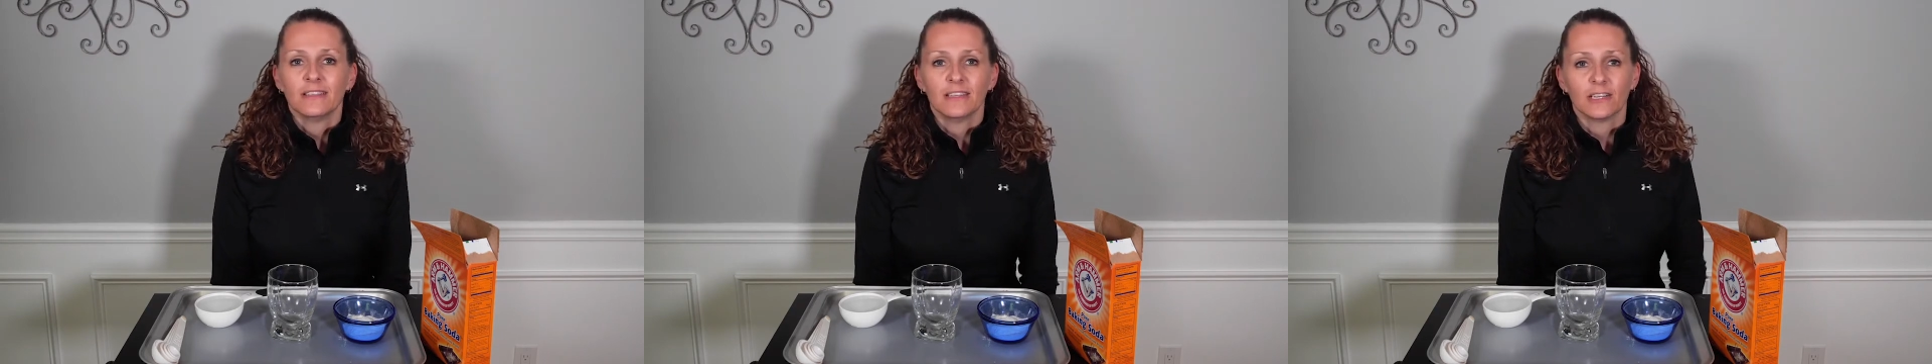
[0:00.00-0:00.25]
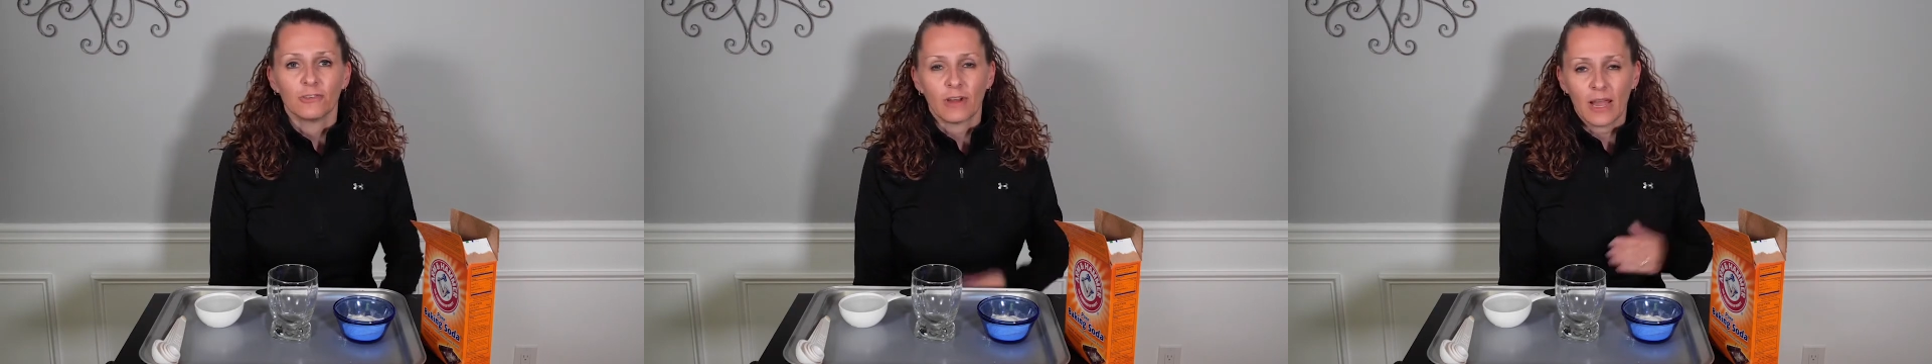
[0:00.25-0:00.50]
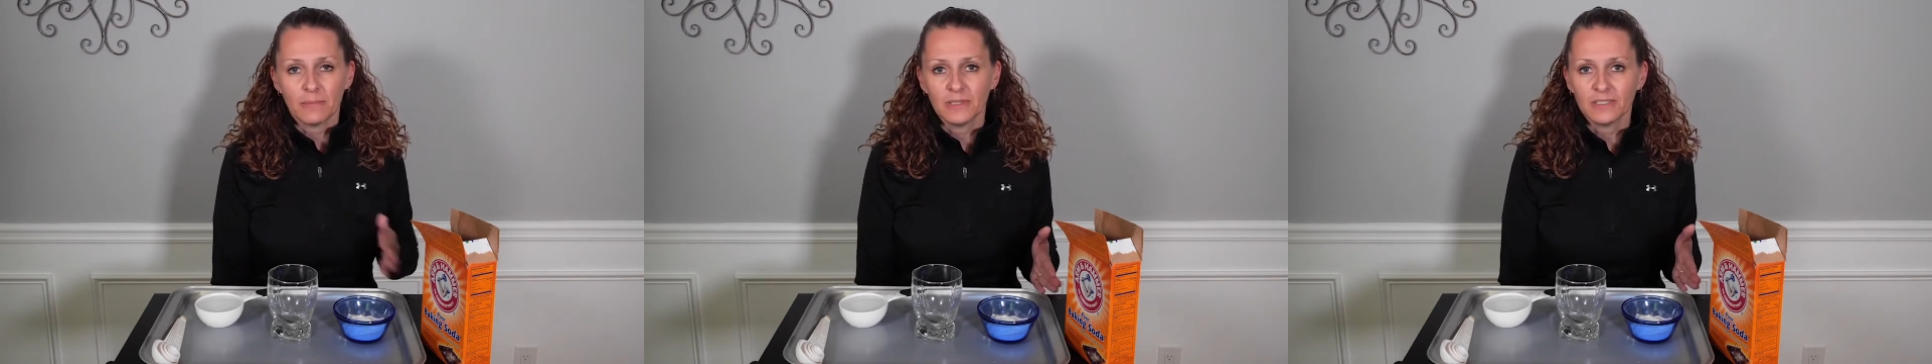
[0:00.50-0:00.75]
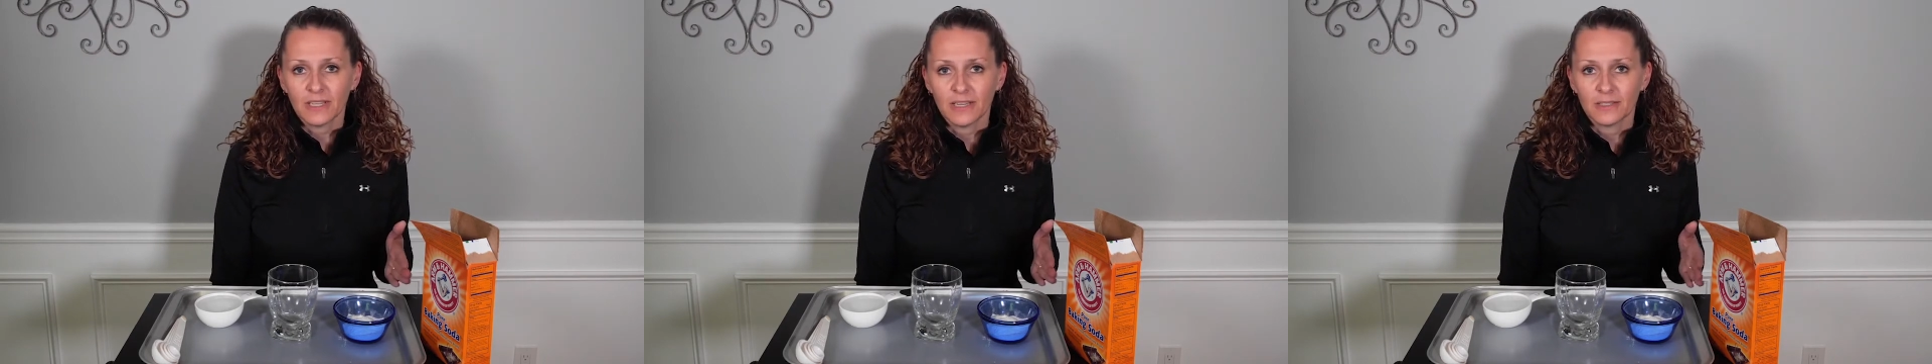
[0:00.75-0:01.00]
then grab
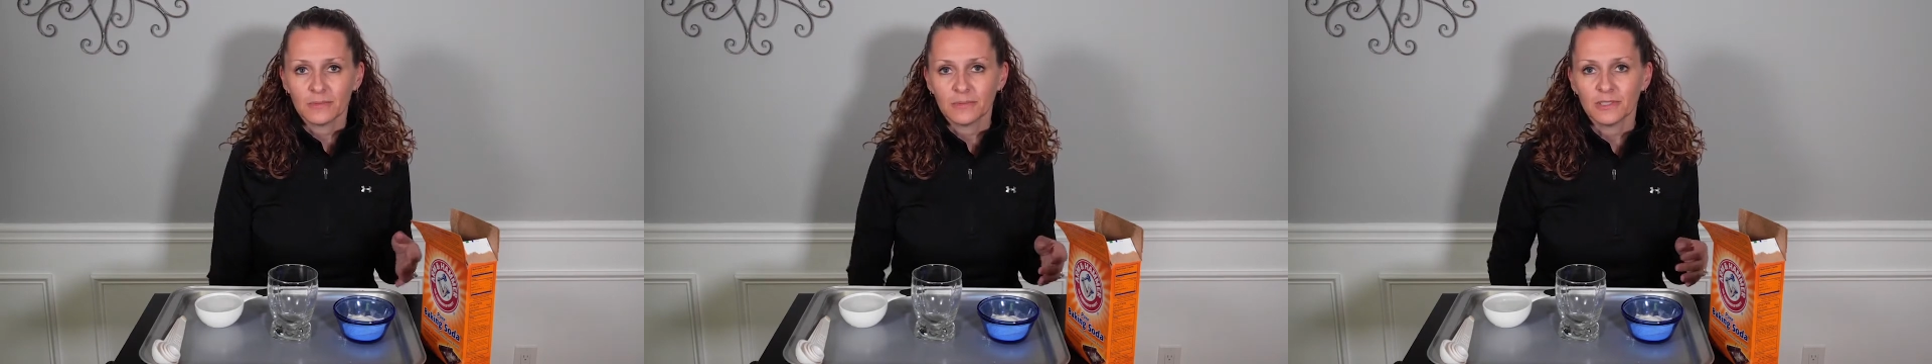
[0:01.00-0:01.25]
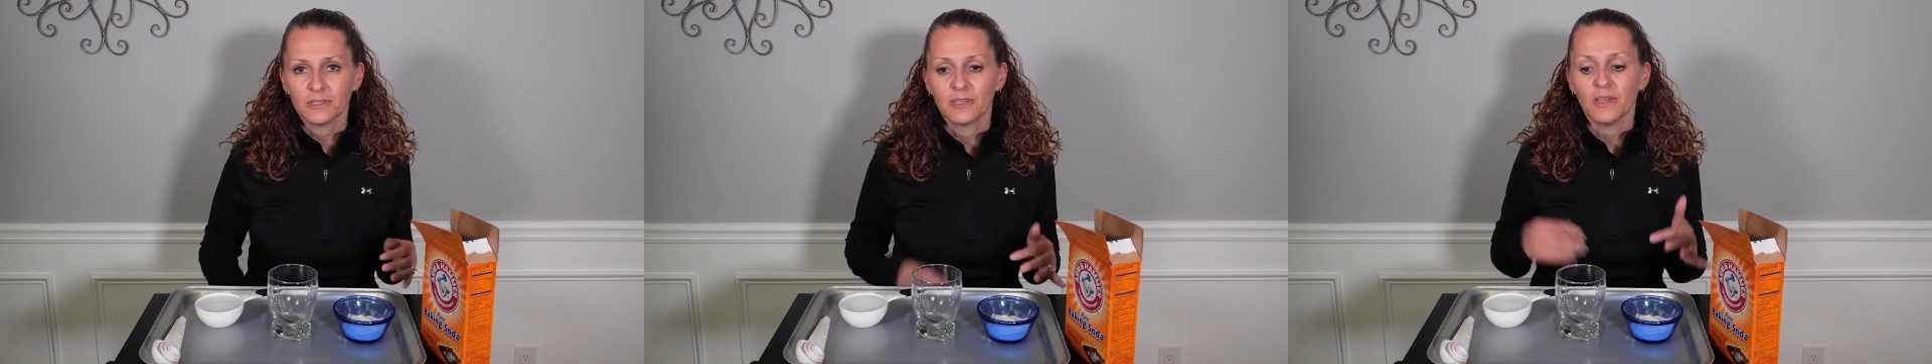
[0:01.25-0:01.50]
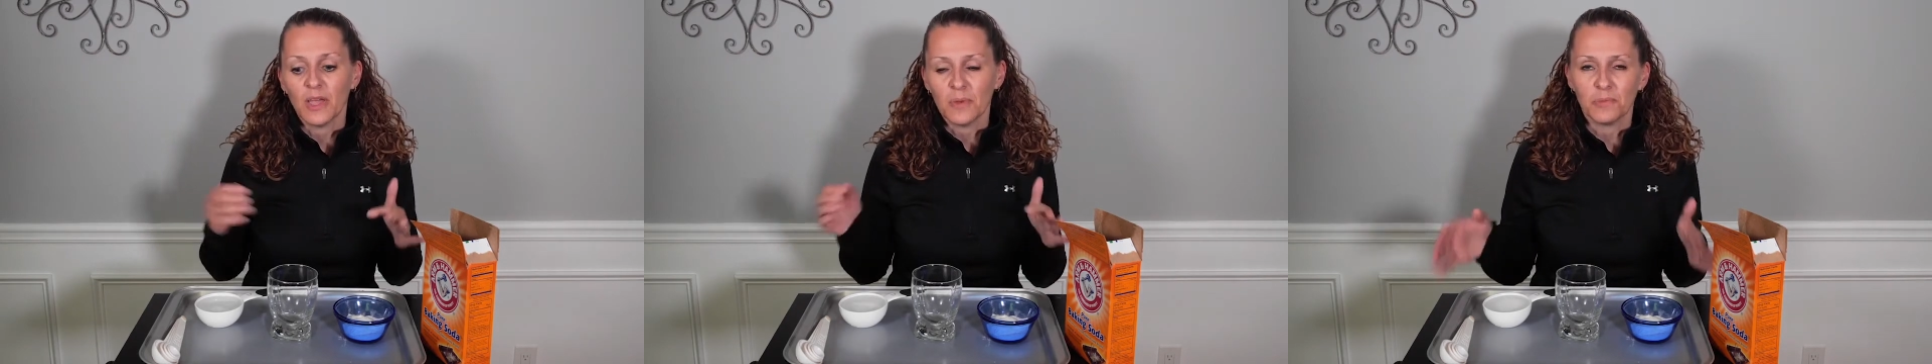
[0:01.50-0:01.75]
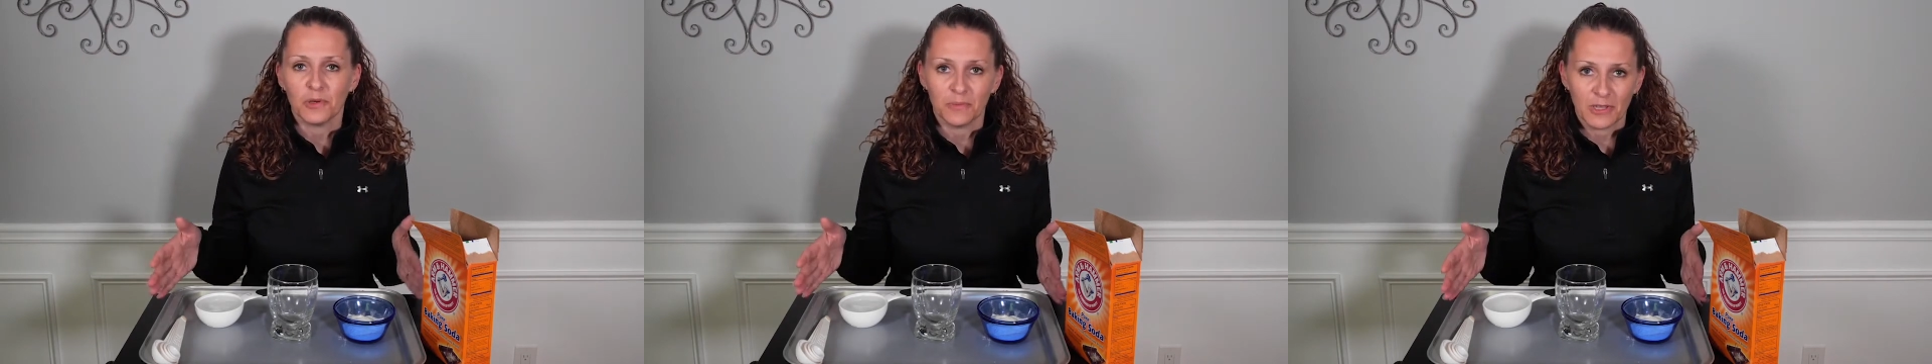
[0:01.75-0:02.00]
these items
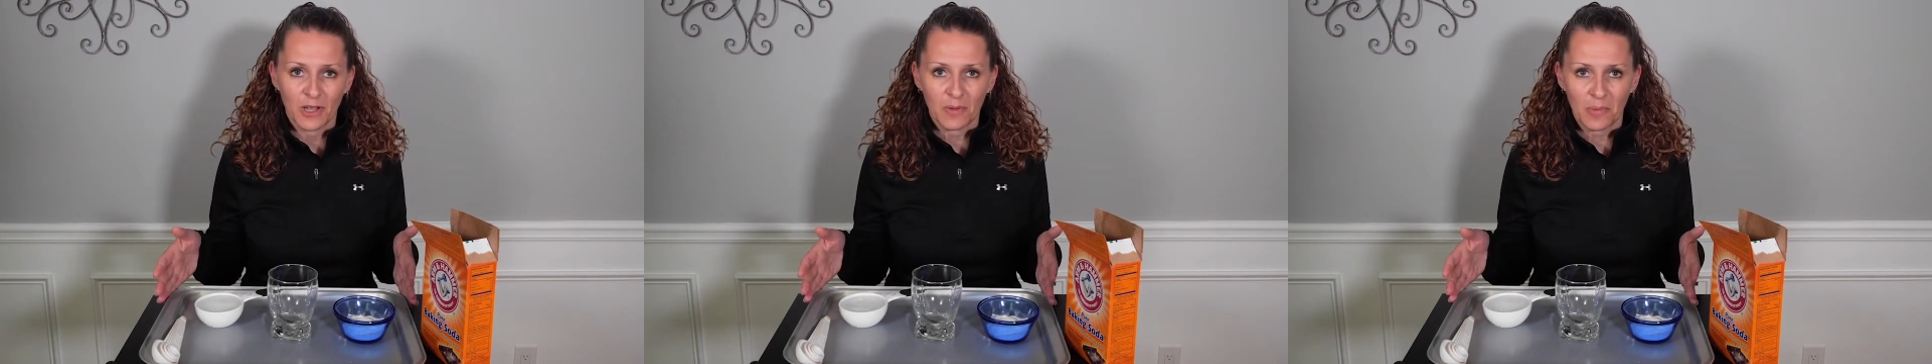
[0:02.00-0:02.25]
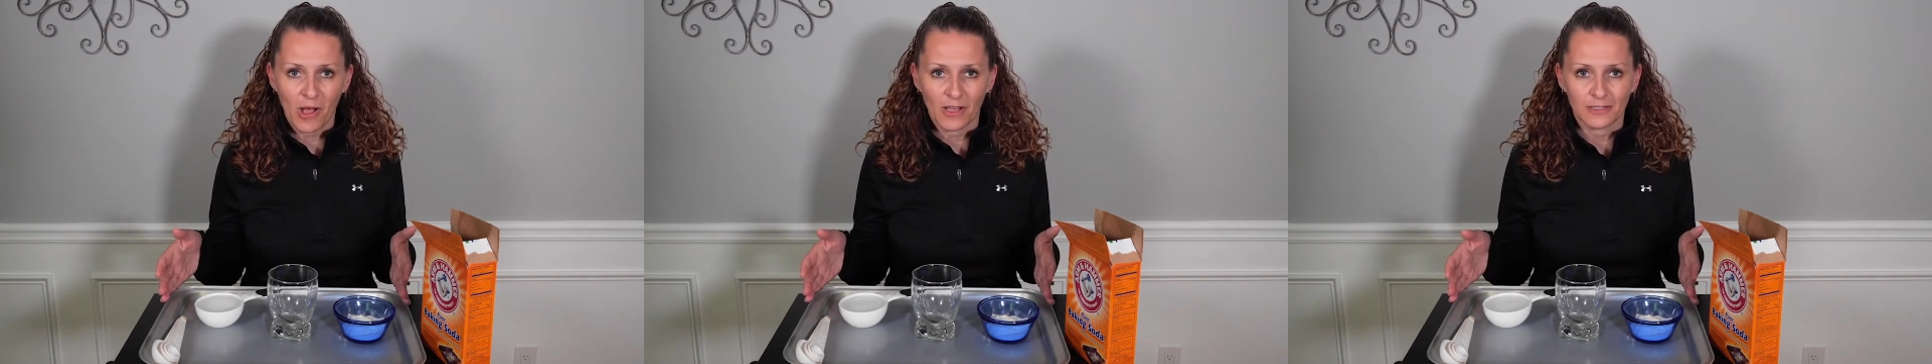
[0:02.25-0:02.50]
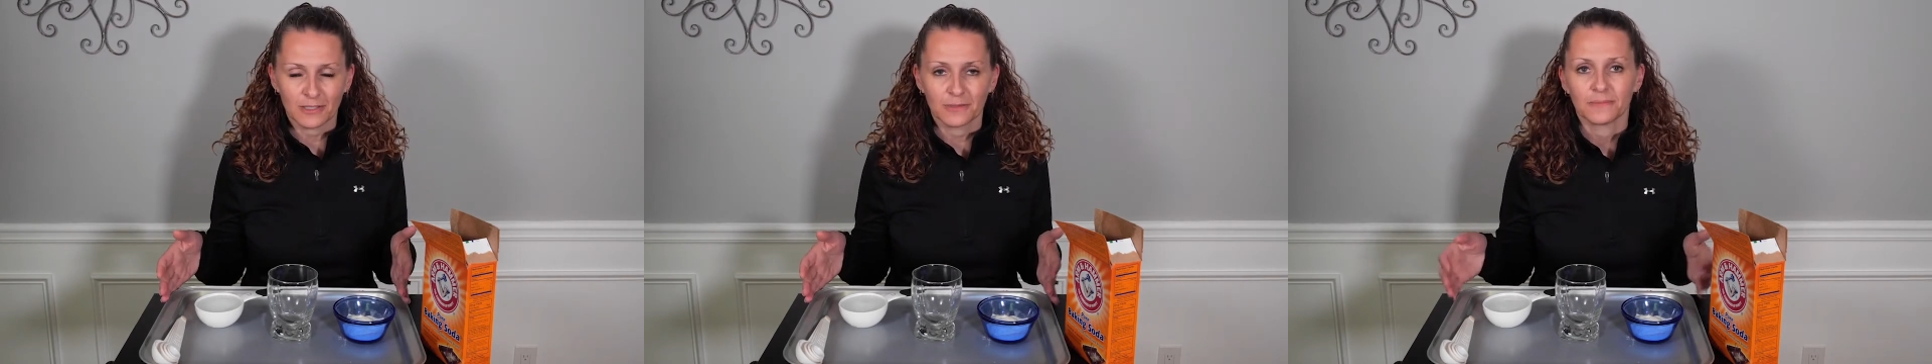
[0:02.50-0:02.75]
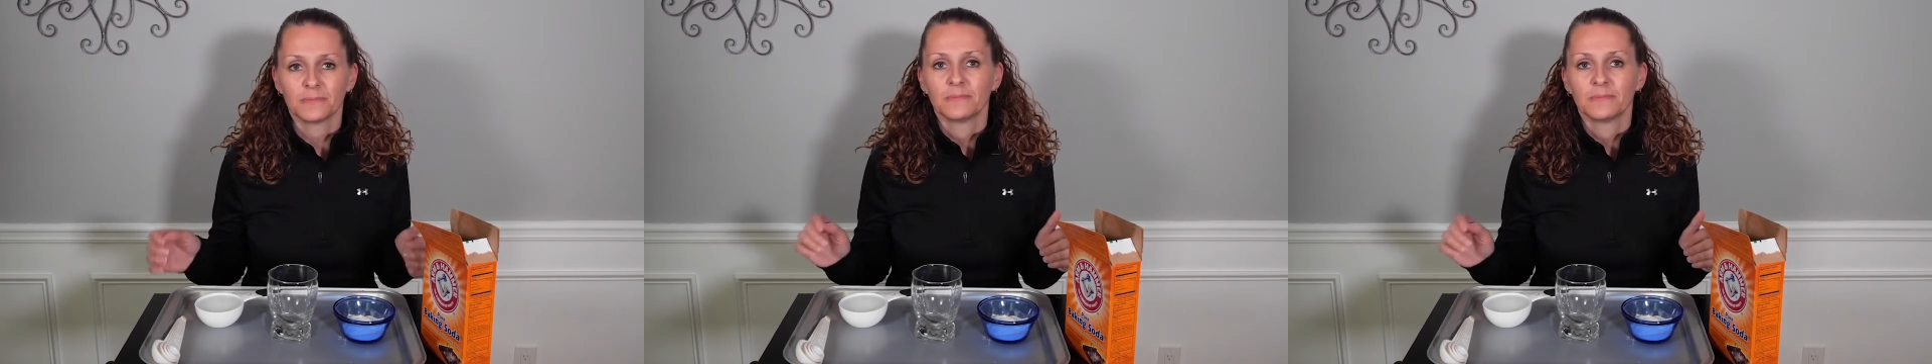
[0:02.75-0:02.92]
and put me on pause.